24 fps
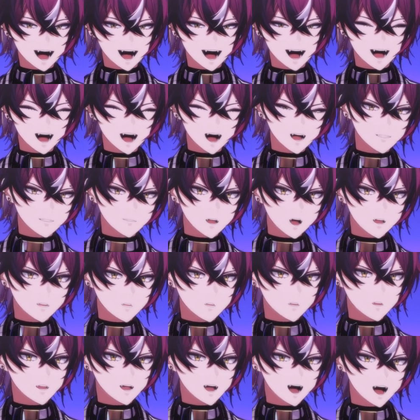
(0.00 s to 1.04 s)
Maybe one day
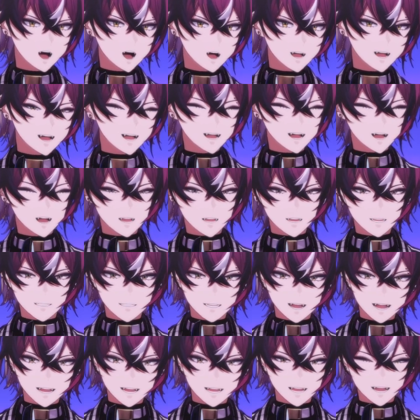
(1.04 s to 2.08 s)
we'll see what made
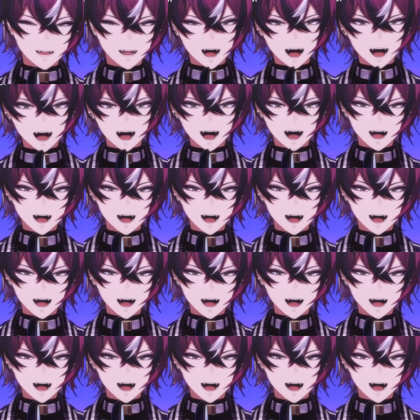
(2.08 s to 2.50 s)
the